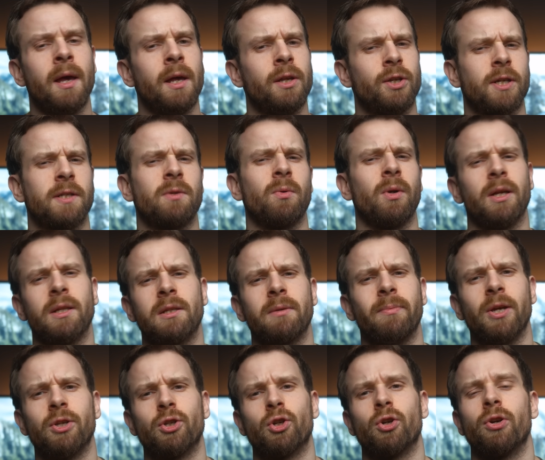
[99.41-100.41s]
Just wanted to
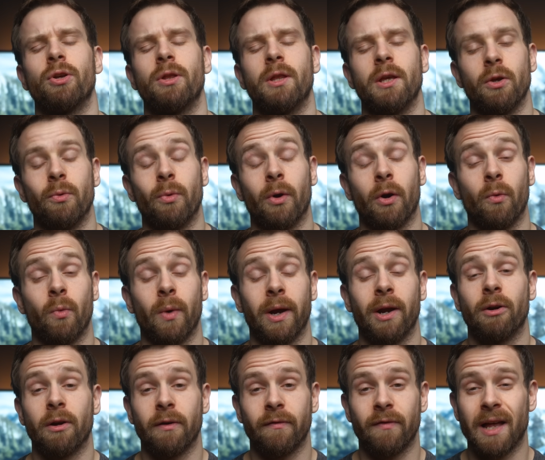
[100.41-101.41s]
make sure that you were
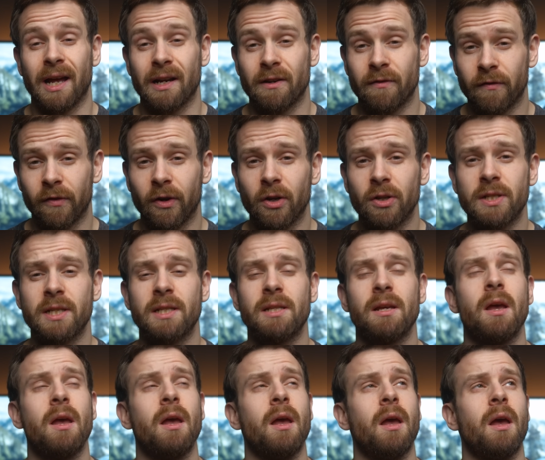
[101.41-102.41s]
aware of that first,
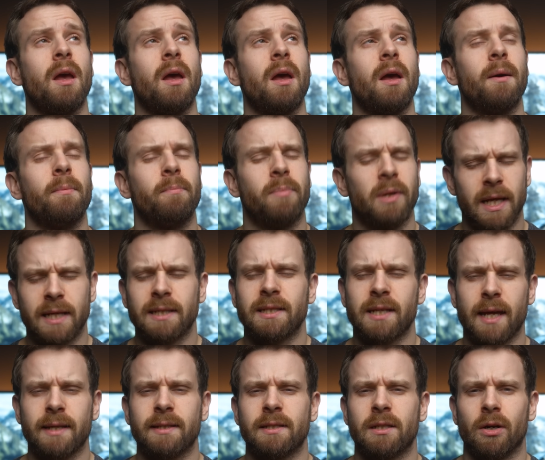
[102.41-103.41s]
but let's
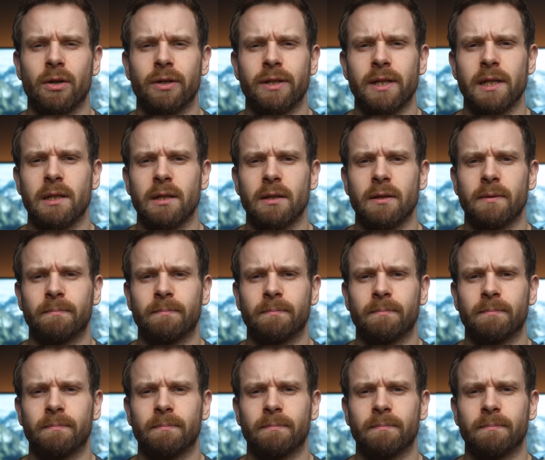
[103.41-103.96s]
get started.